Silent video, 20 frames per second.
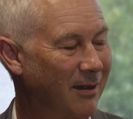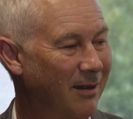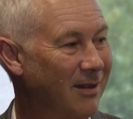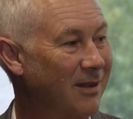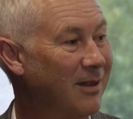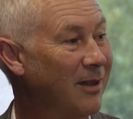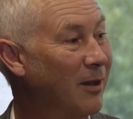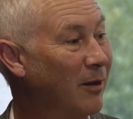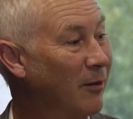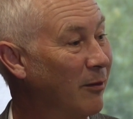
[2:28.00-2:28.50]

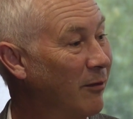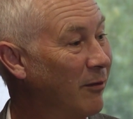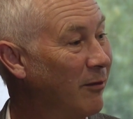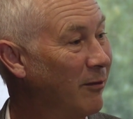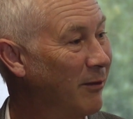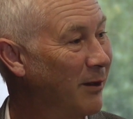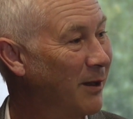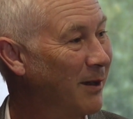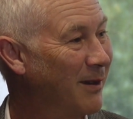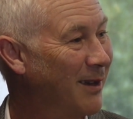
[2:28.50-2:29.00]
set
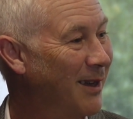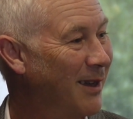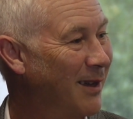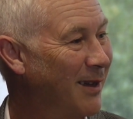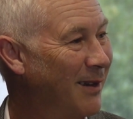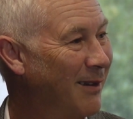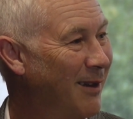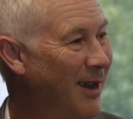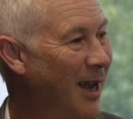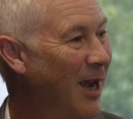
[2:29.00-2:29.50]
of
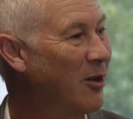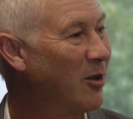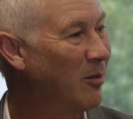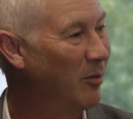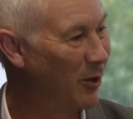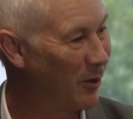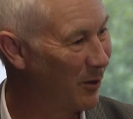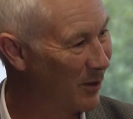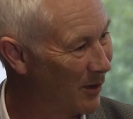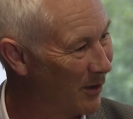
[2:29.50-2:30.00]

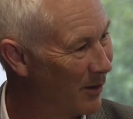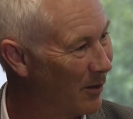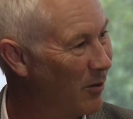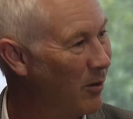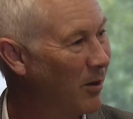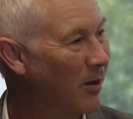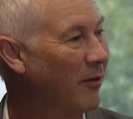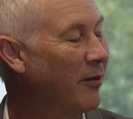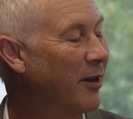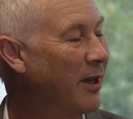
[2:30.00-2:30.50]
attributes and
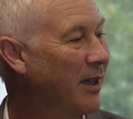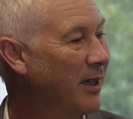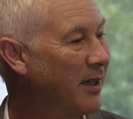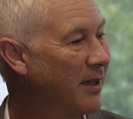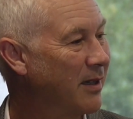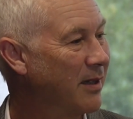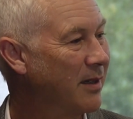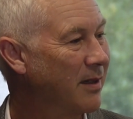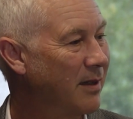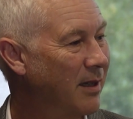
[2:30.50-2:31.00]

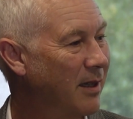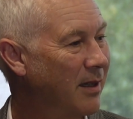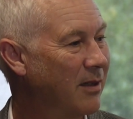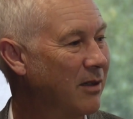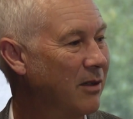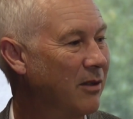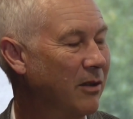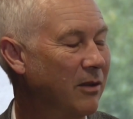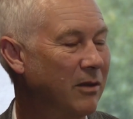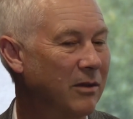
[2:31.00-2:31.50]
qualifications that
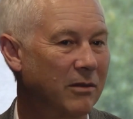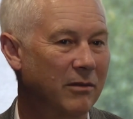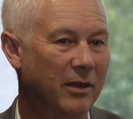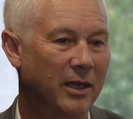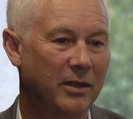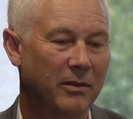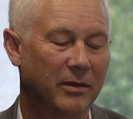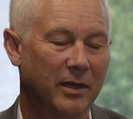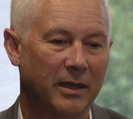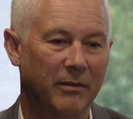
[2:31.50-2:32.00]
students
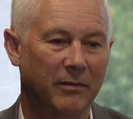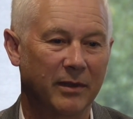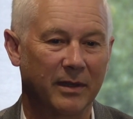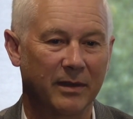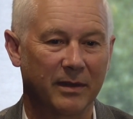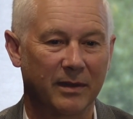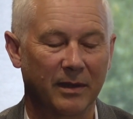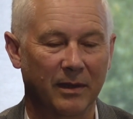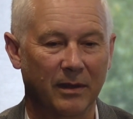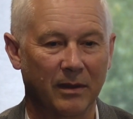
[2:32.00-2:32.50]
graduate
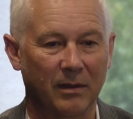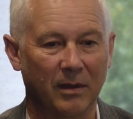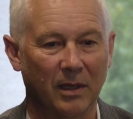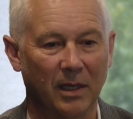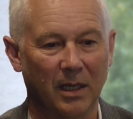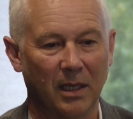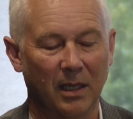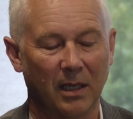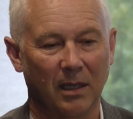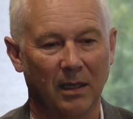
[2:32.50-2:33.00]
with. So
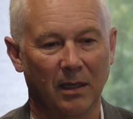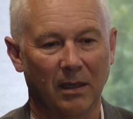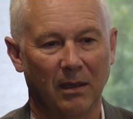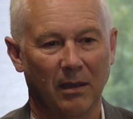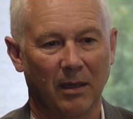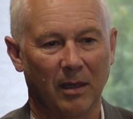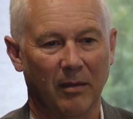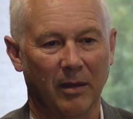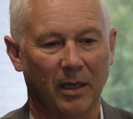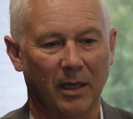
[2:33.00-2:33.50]

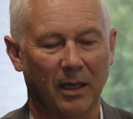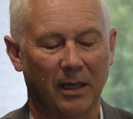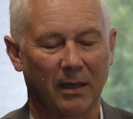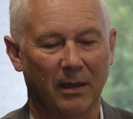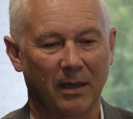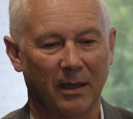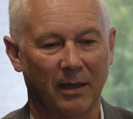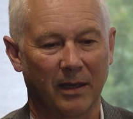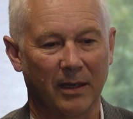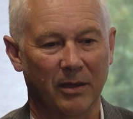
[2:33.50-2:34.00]
I
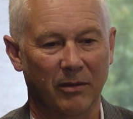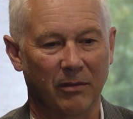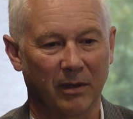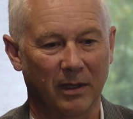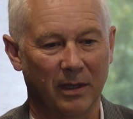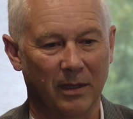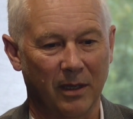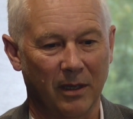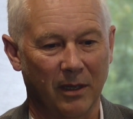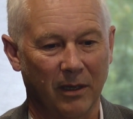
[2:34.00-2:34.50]
think that's
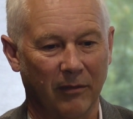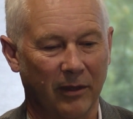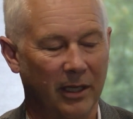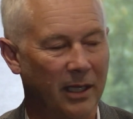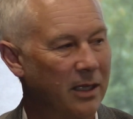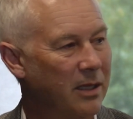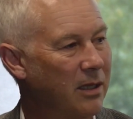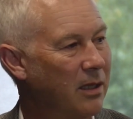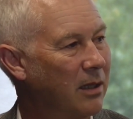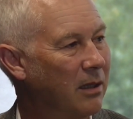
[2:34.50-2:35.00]
really the
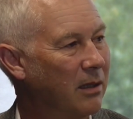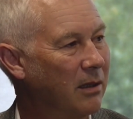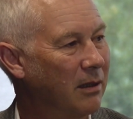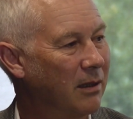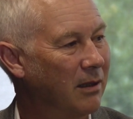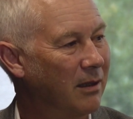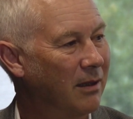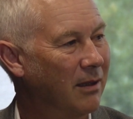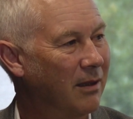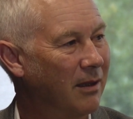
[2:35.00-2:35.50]
overarching
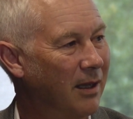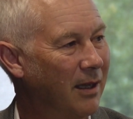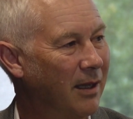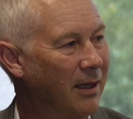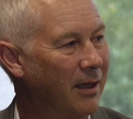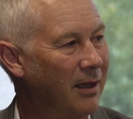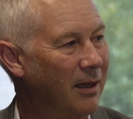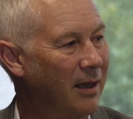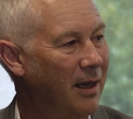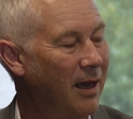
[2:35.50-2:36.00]

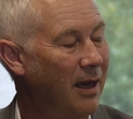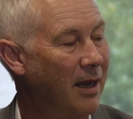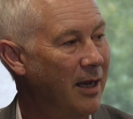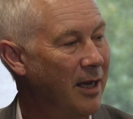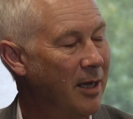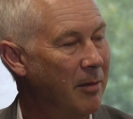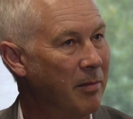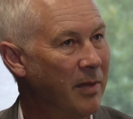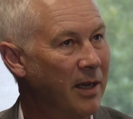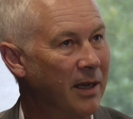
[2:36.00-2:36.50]

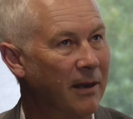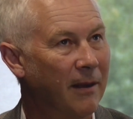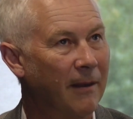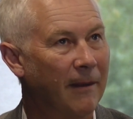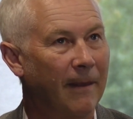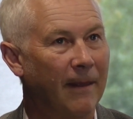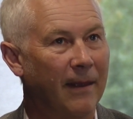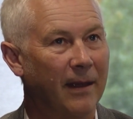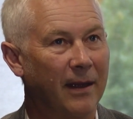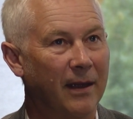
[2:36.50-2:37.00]
aim
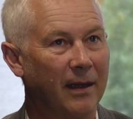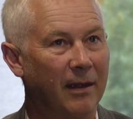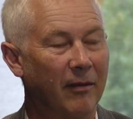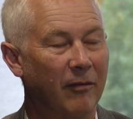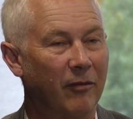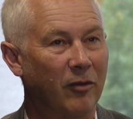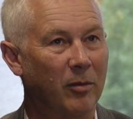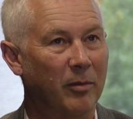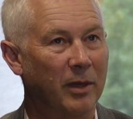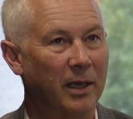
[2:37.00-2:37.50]

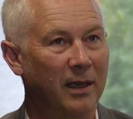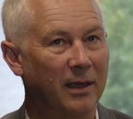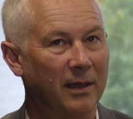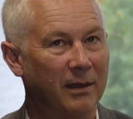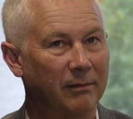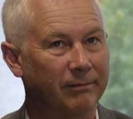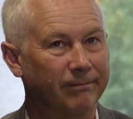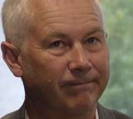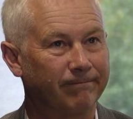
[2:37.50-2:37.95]
from a